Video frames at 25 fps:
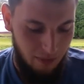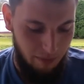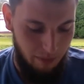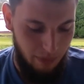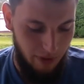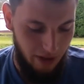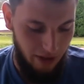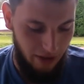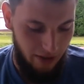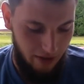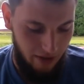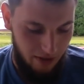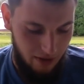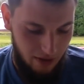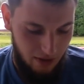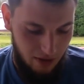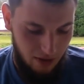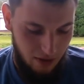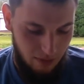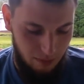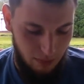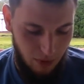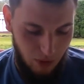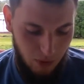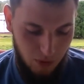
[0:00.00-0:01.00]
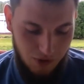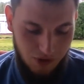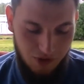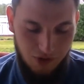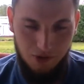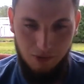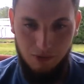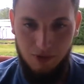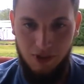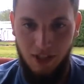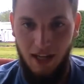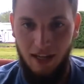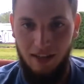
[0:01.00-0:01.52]
but Moses
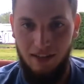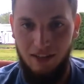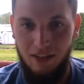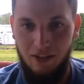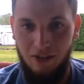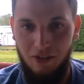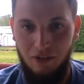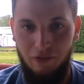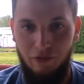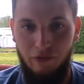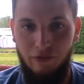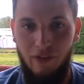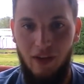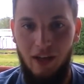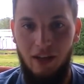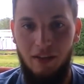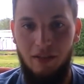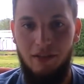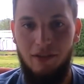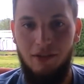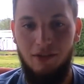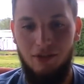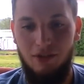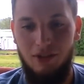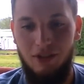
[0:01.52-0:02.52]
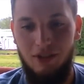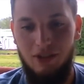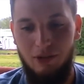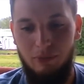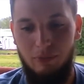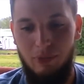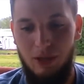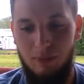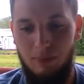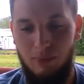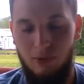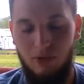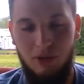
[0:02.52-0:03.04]
was acting on faith to lead the
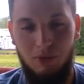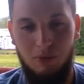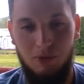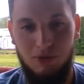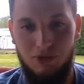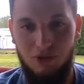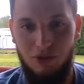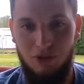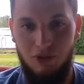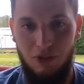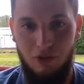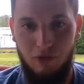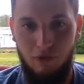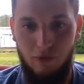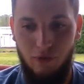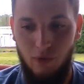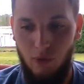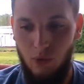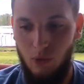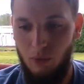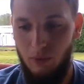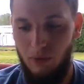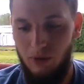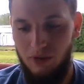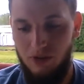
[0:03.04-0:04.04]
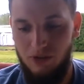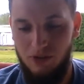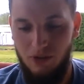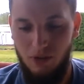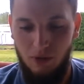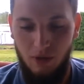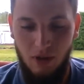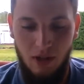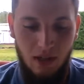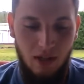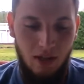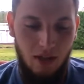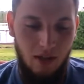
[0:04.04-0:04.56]
people. He was looking forward. So
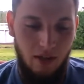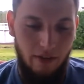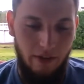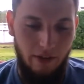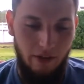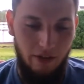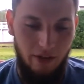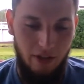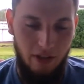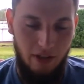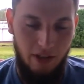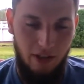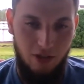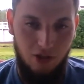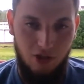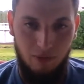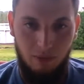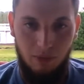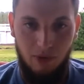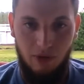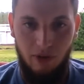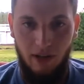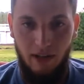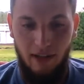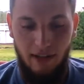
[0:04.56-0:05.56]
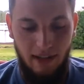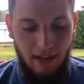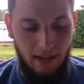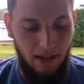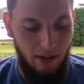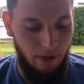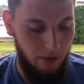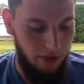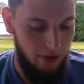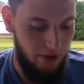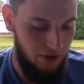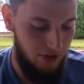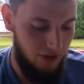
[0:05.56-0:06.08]
they're in Egypt right
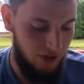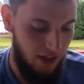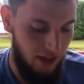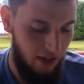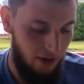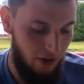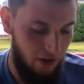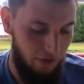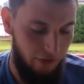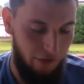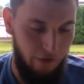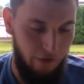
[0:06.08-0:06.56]
now, and they're scared of